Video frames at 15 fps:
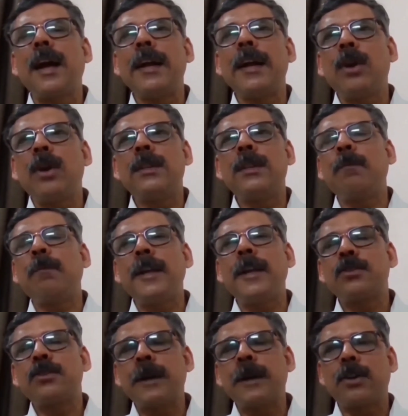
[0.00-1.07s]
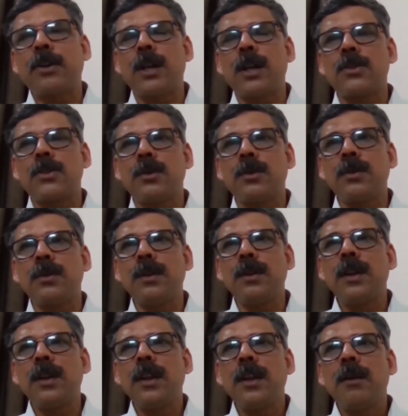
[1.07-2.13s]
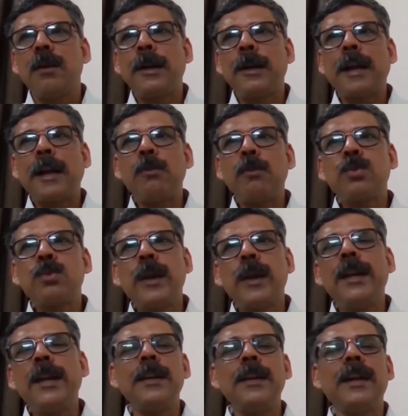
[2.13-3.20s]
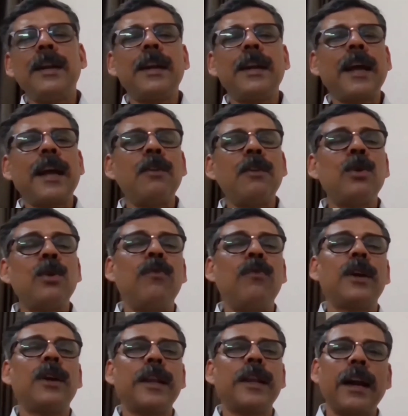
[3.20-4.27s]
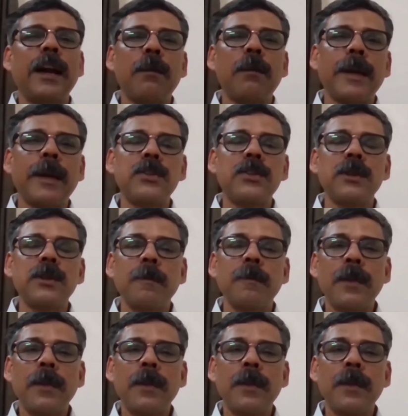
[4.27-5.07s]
I got the placement also, but I was very clear that I will go for the academics.